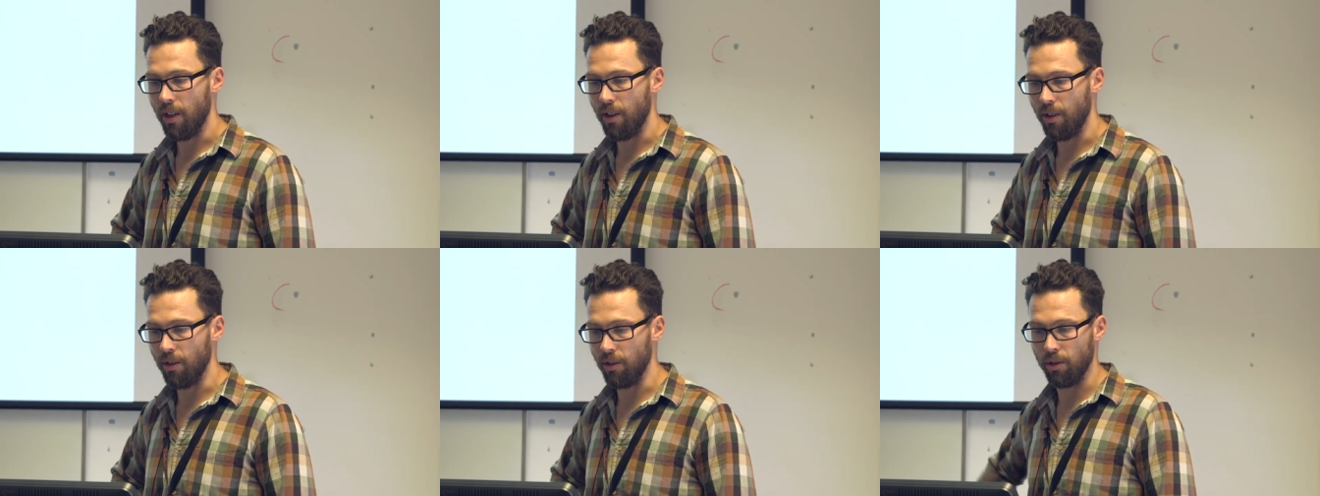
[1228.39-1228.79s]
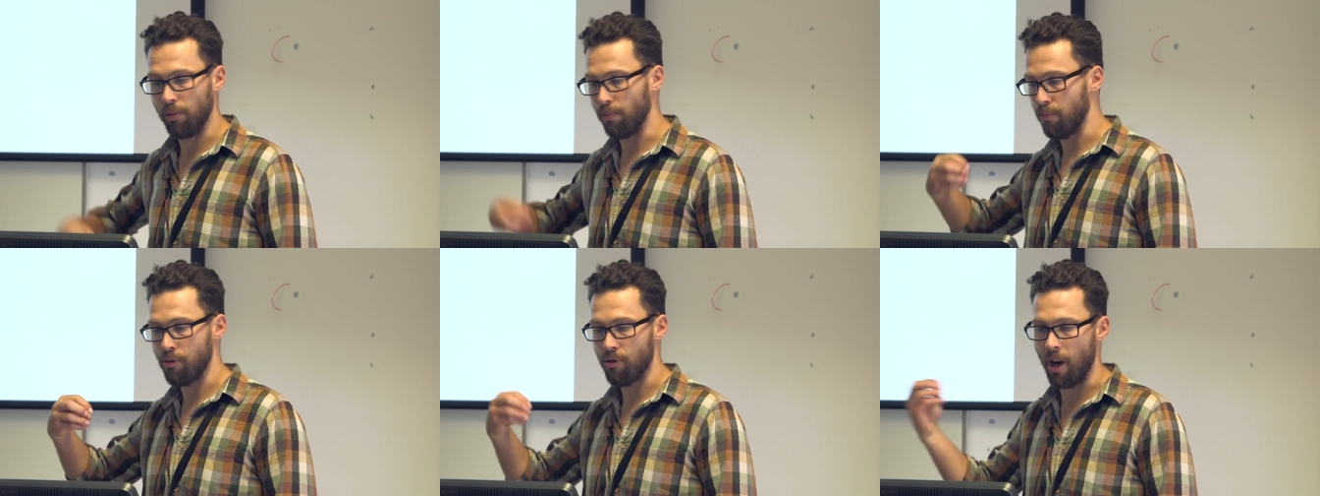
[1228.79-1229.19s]
whose
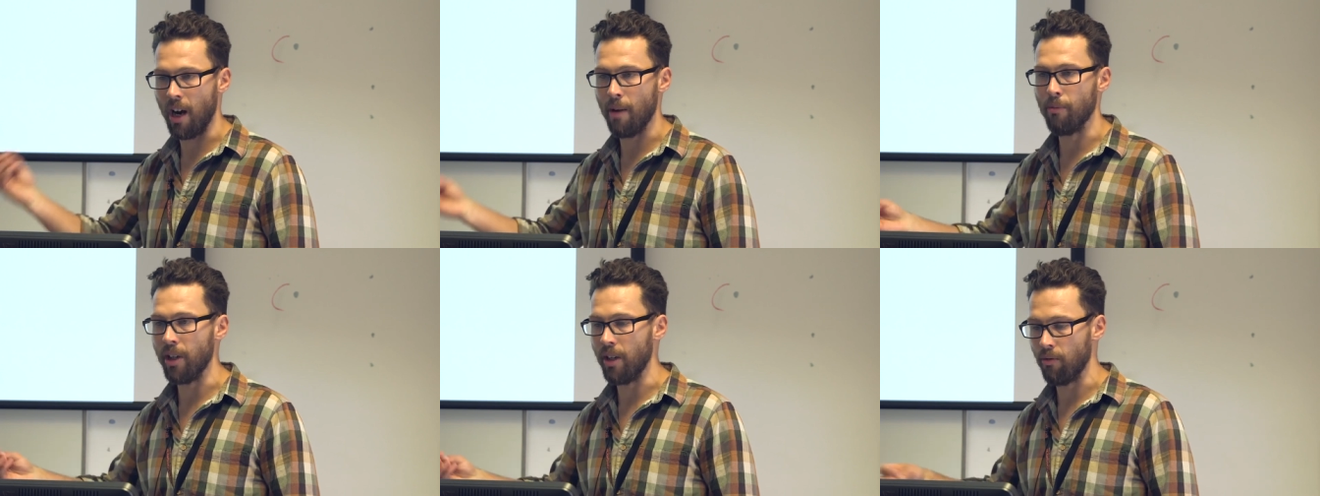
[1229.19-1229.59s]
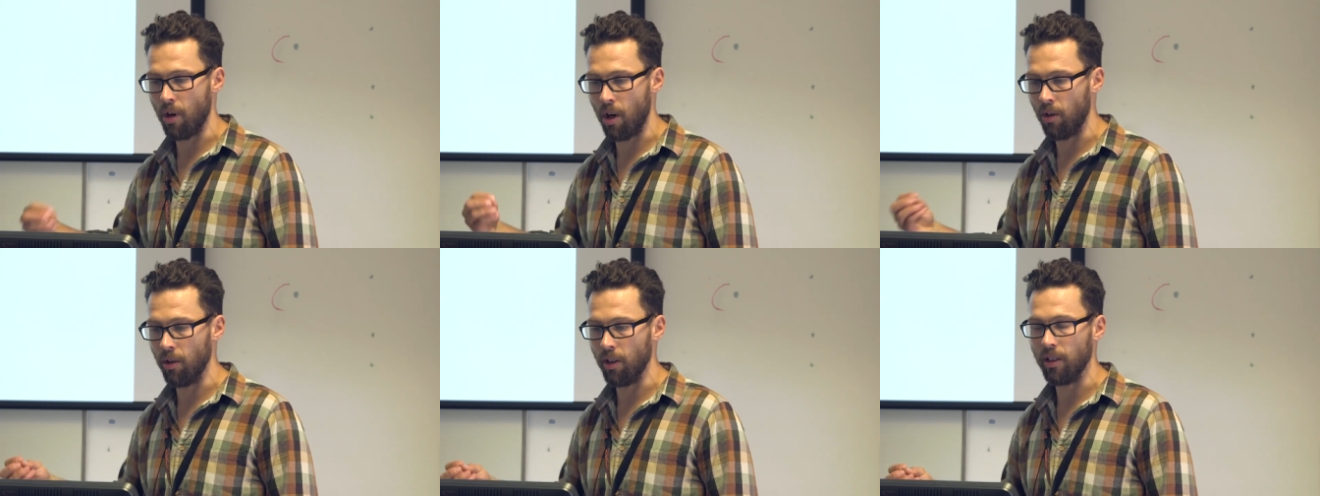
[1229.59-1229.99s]
primary
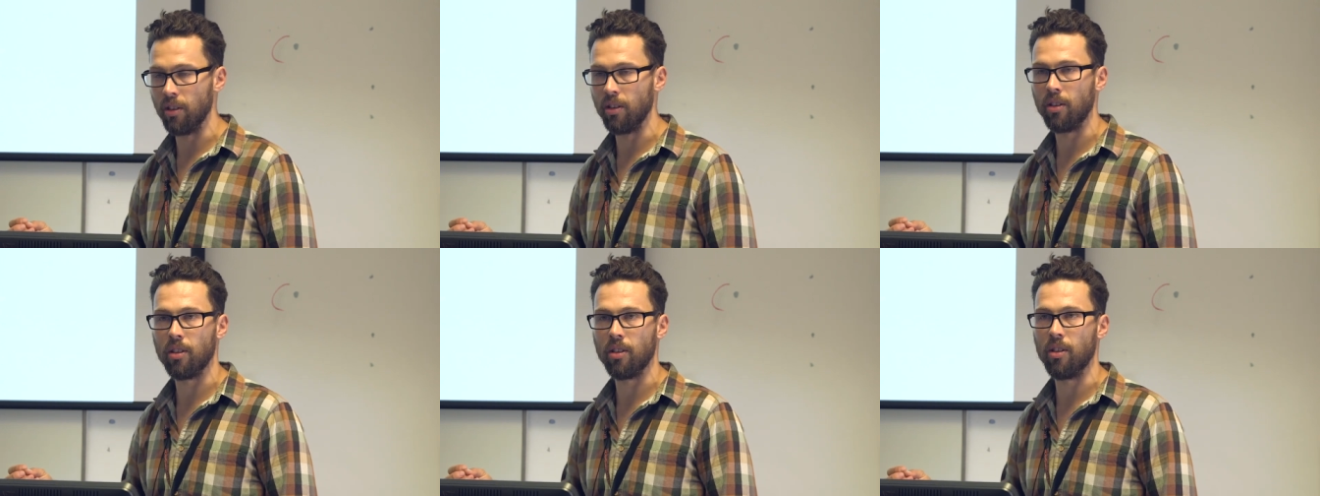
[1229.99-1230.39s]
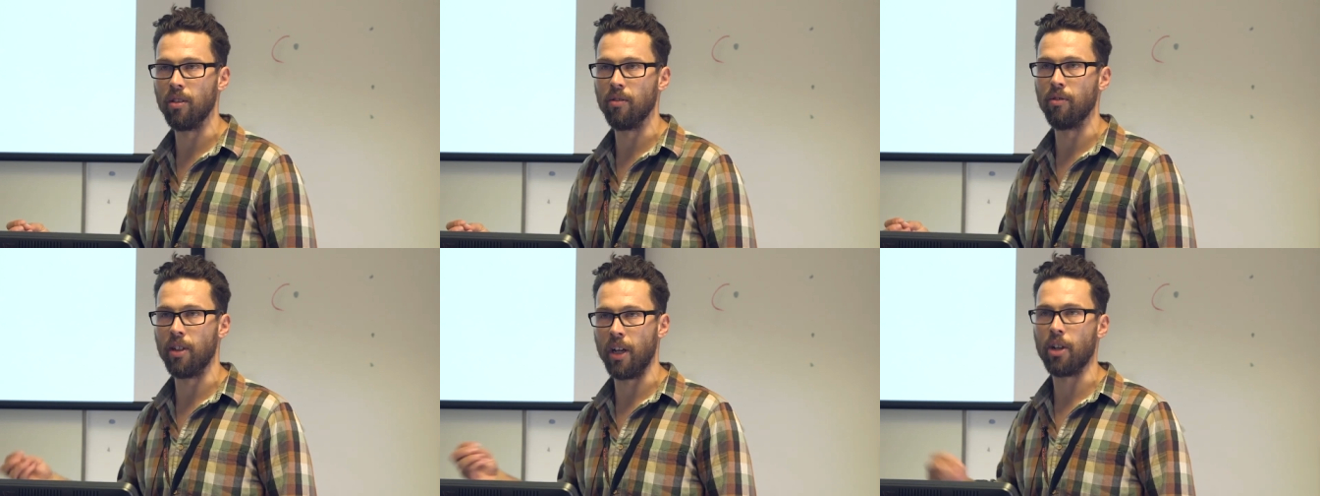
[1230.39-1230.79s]
role is
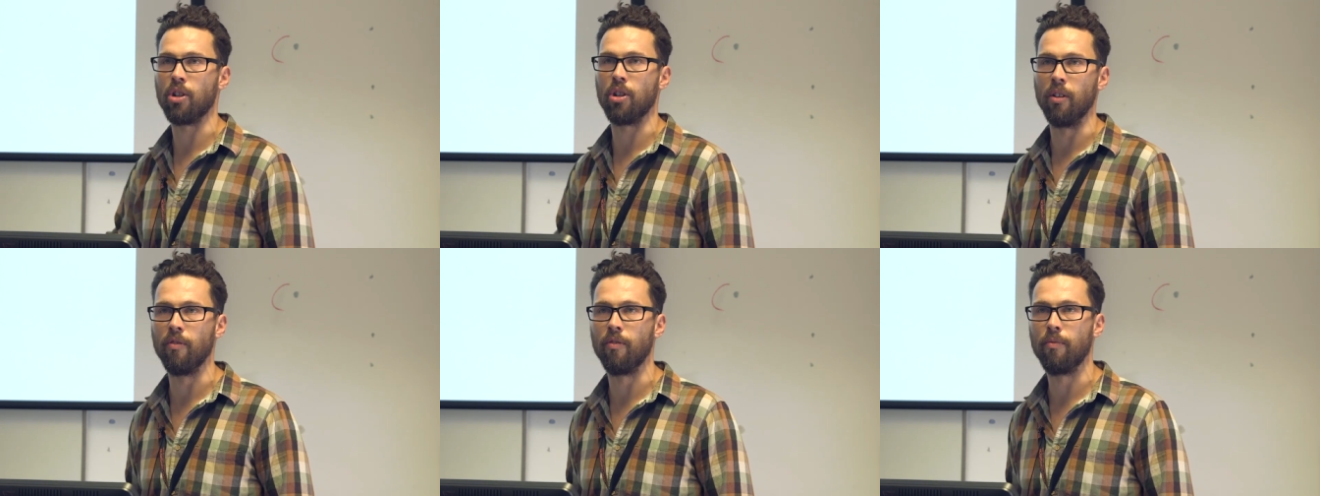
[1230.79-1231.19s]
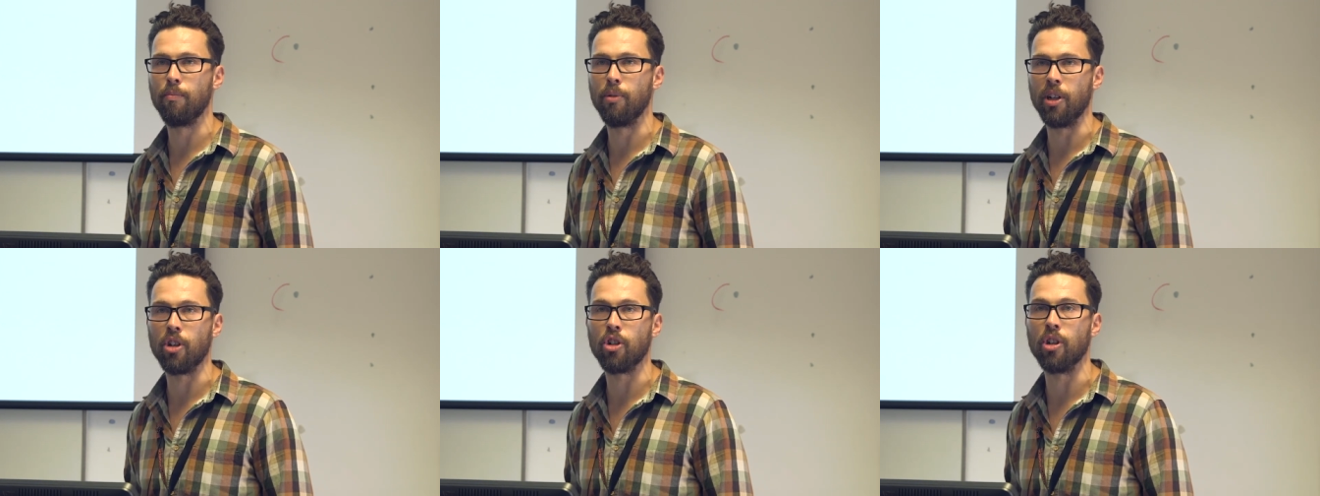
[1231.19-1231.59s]
the reduction of
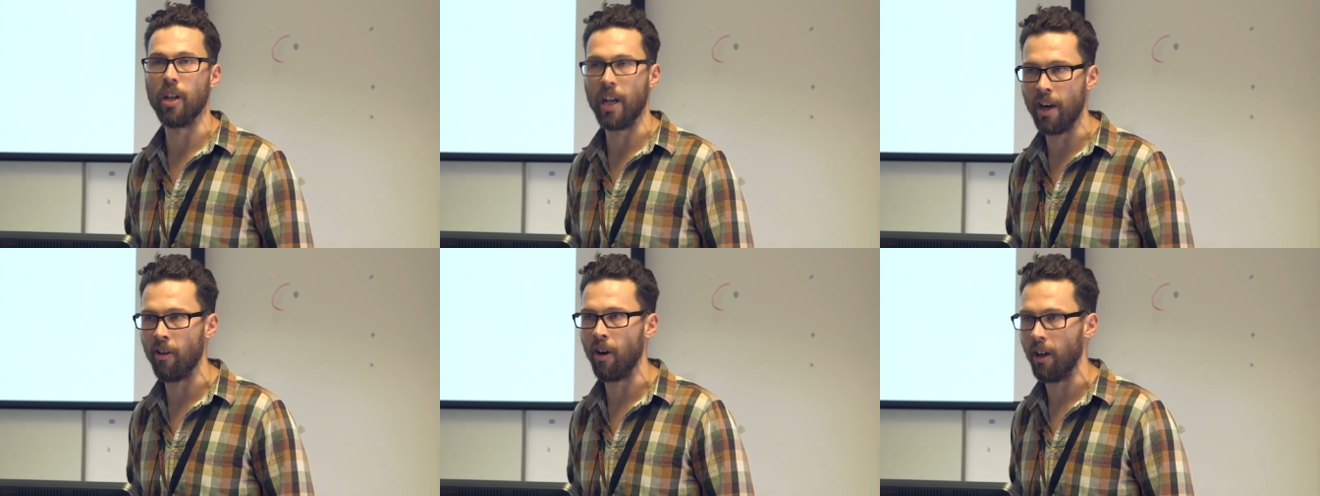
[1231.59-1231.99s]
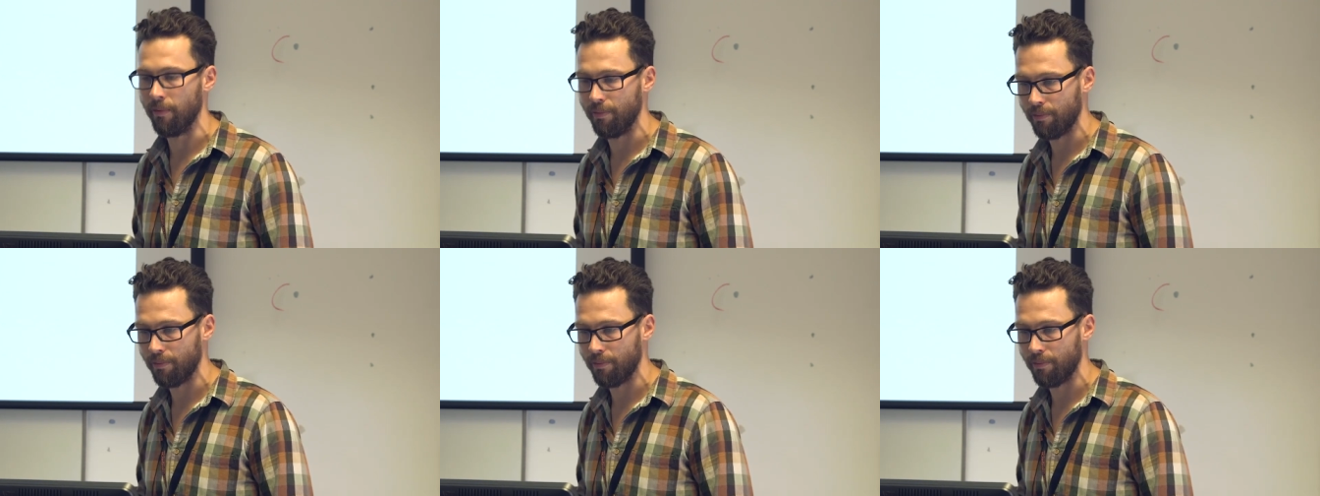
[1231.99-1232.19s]
prediction error.